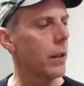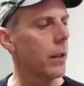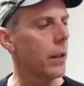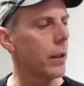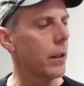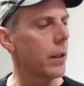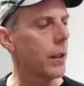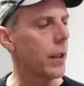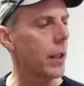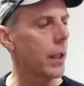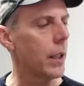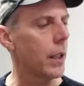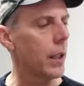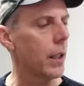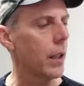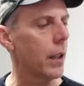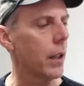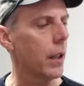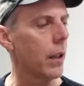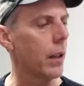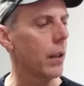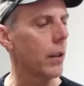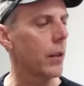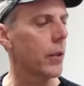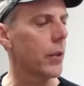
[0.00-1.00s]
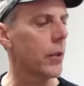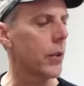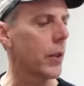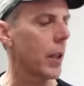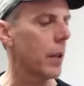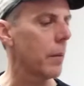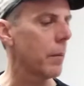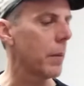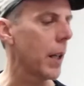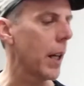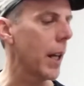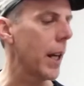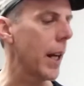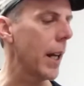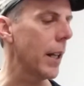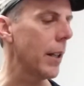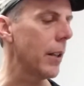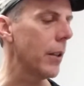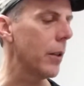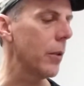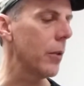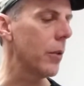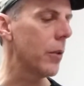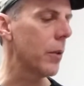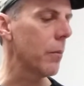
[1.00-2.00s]
The setup guy had to
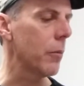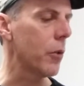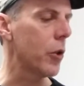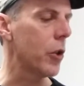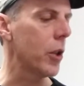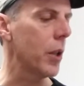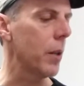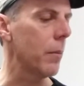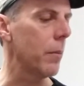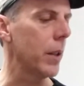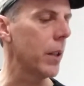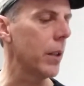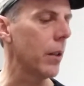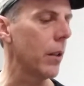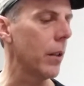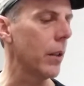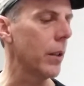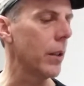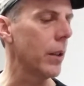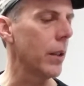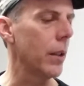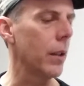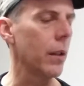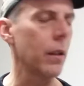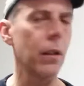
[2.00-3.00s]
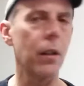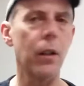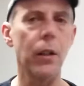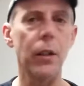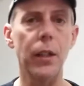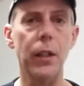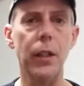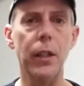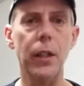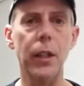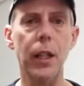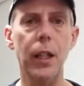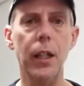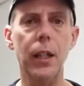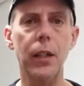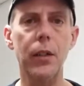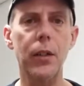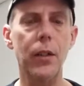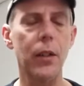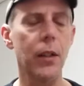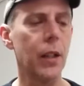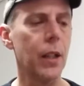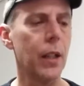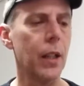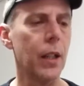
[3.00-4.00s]
do some shimming on the nut.
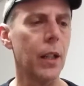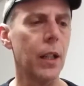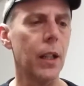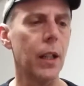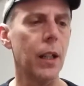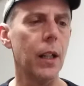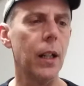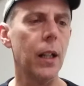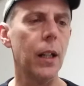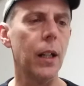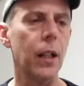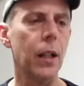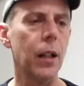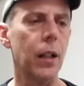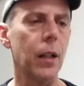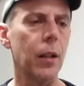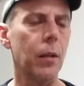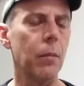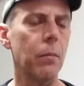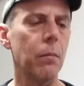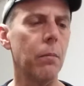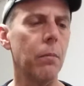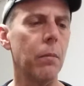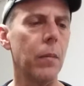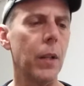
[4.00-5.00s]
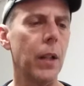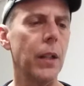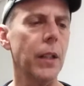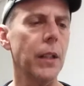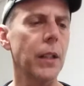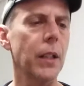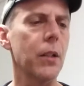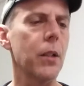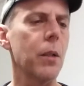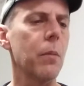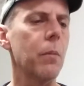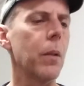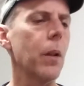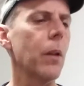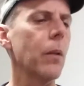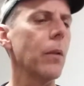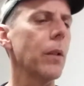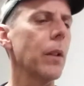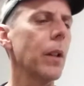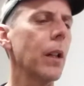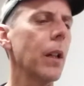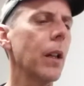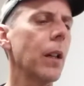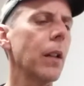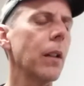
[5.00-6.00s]
I think that's a bone
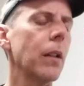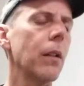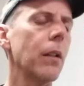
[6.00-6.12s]
nut.